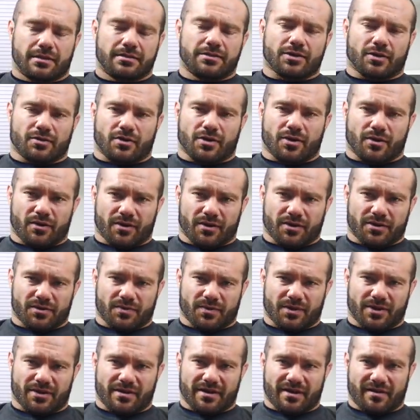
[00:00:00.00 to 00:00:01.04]
don't go to those
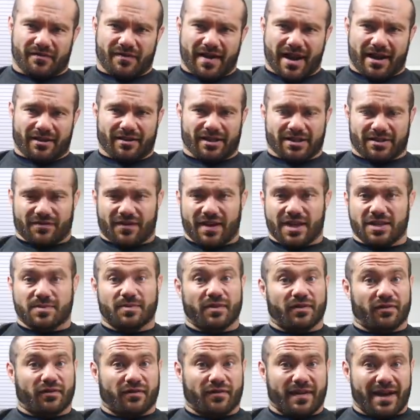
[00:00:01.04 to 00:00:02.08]
when you're on a fat loss phase.
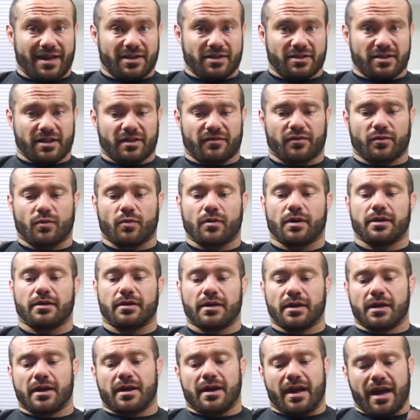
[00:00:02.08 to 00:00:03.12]
But if you find yourself in
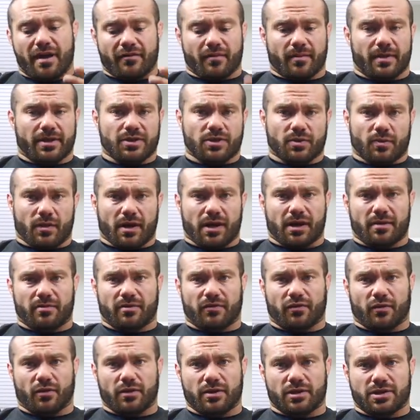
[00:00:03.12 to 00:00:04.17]
one, have a bunch of water
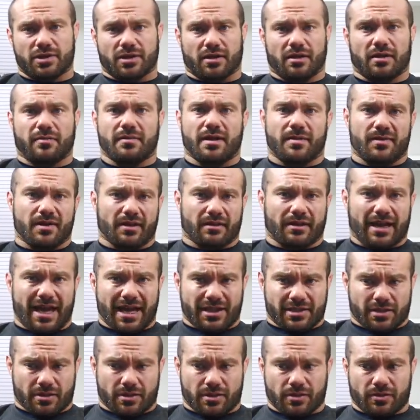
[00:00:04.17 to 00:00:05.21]
before you start, maybe a
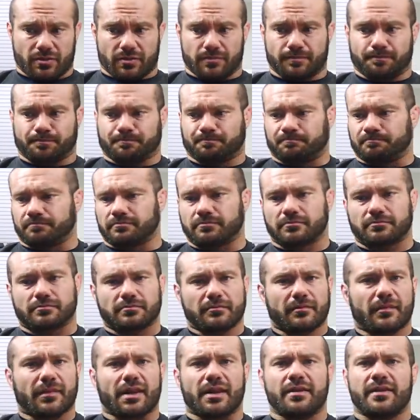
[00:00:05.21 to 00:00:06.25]
glass or two.
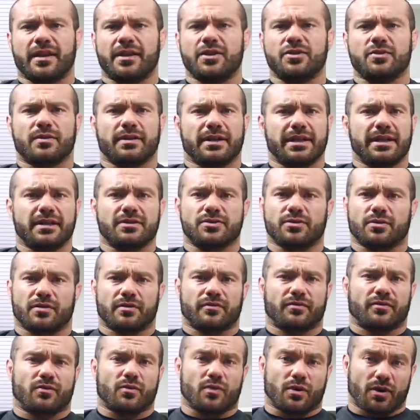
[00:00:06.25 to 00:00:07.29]
Then you can eat sort
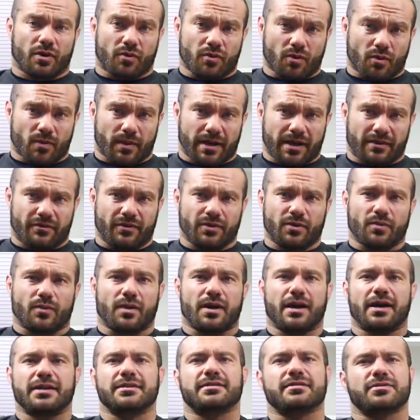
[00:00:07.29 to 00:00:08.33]
of quote unquote whenever you
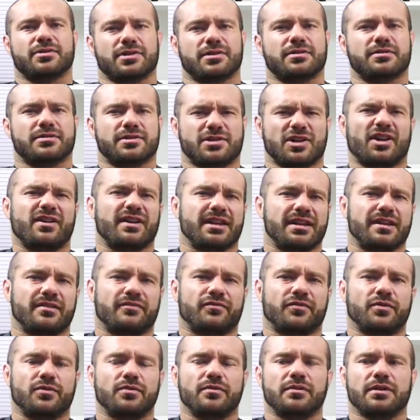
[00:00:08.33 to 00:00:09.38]
want and just start eating
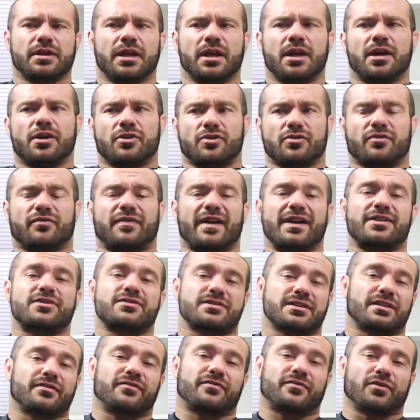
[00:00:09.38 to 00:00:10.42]
food. You'll find
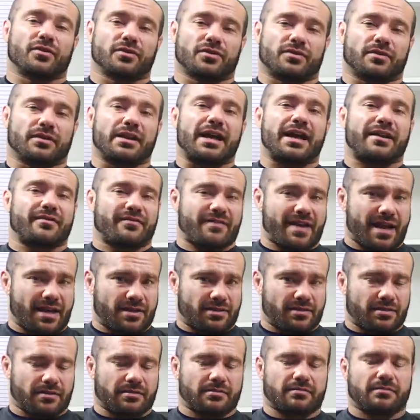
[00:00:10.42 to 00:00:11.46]
yourself fuller a lot
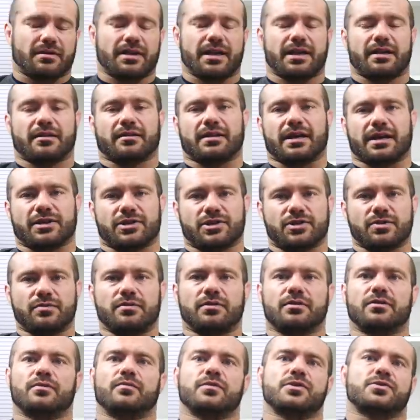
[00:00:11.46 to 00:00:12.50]
faster, right? A lot
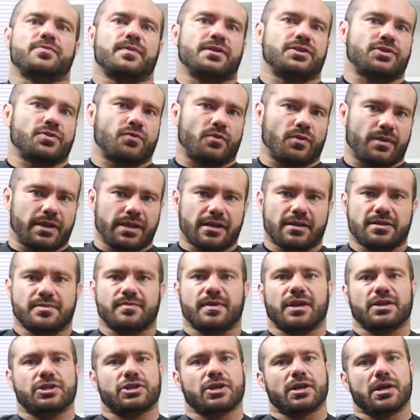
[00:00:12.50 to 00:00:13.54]
sooner, which means you won't eat as
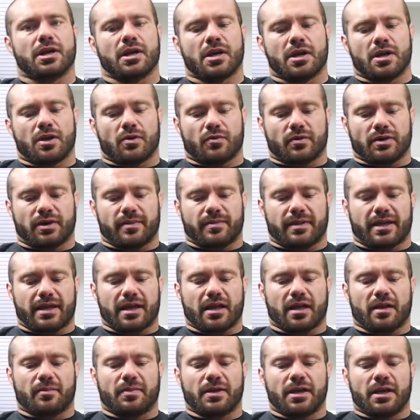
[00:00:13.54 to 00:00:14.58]
much. Really big
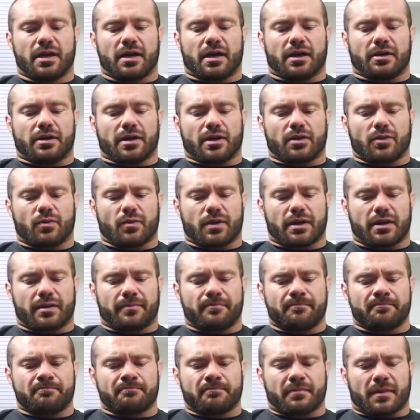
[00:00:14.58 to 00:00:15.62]
help. Another
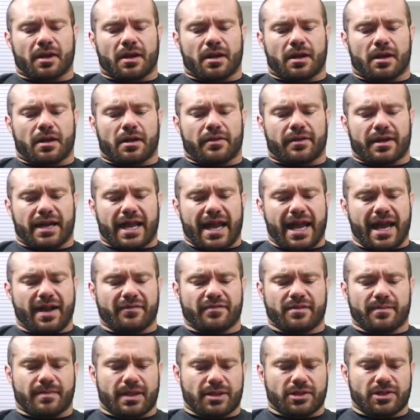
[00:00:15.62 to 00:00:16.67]
one uh, that I
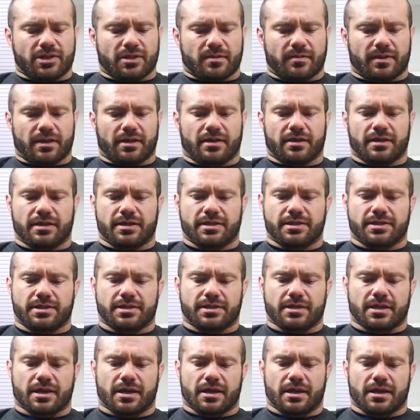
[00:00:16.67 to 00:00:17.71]
have to mention
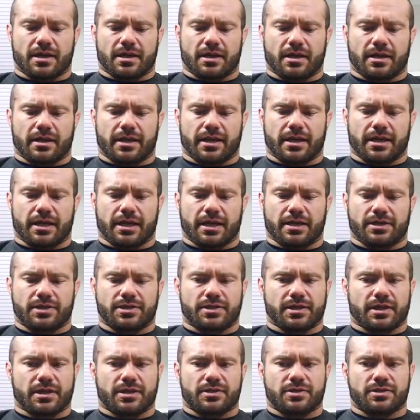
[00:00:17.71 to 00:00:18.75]
because uh, it,
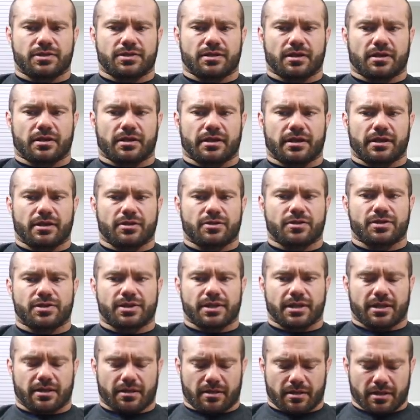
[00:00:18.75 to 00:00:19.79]
it's it's uh, an
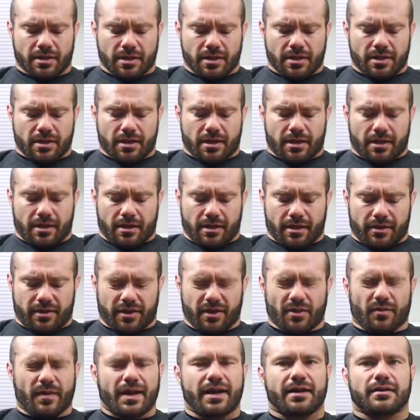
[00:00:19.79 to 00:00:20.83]
interesting uh,
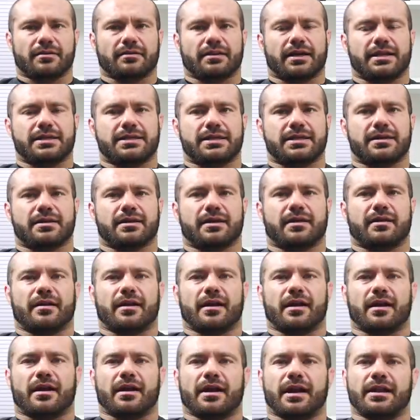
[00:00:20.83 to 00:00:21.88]
theoretical idea.
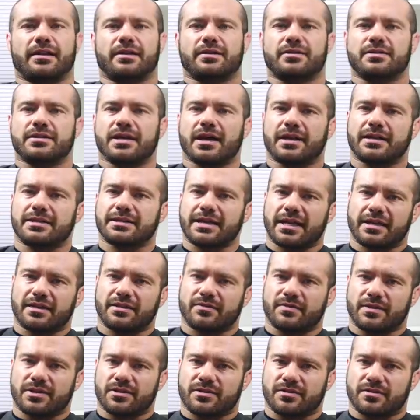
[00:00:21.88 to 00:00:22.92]
Uh, I, there's not
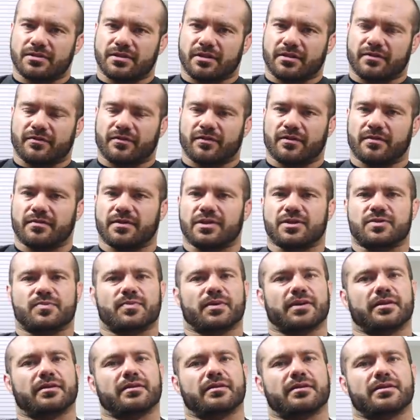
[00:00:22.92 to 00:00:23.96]
exactly research to confirm this,
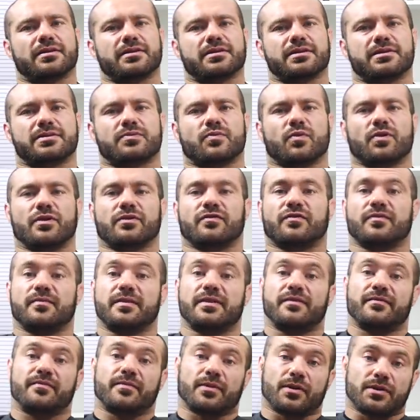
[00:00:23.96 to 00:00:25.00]
but this has worked for
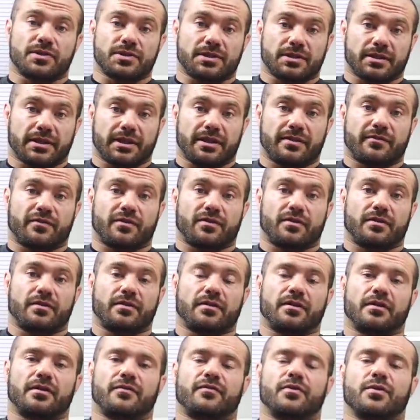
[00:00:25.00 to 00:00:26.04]
me personally and
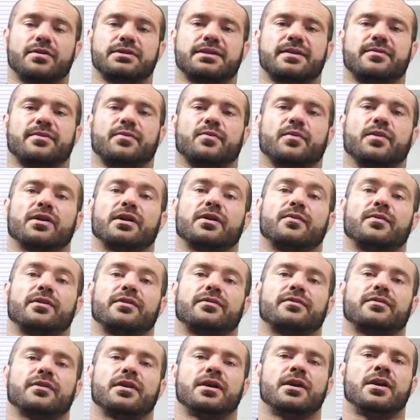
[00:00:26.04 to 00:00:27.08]
for uh, folks I've been working
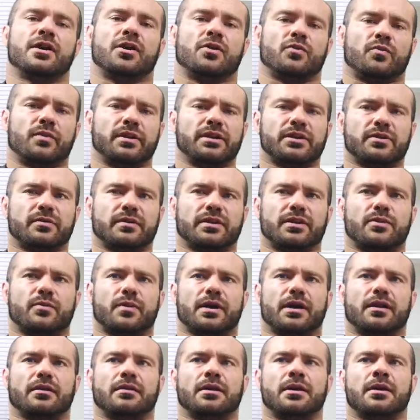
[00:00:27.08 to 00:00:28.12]
with really, really
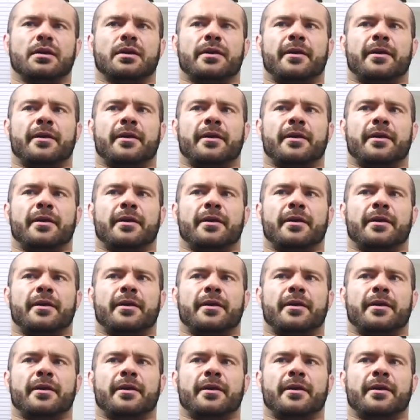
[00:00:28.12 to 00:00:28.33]
well.